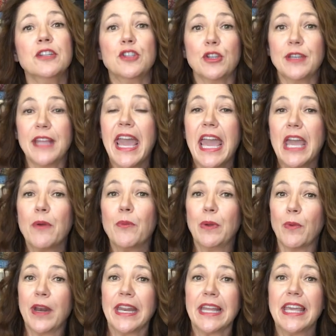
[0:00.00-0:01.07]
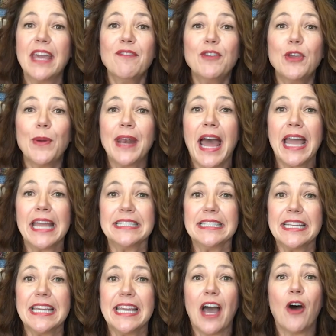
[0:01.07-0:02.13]
Today, we want to give you an
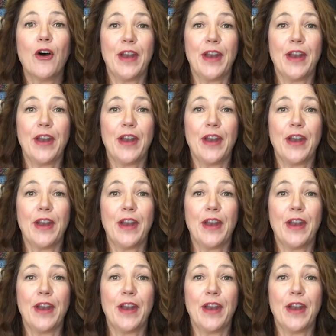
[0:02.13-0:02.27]
idea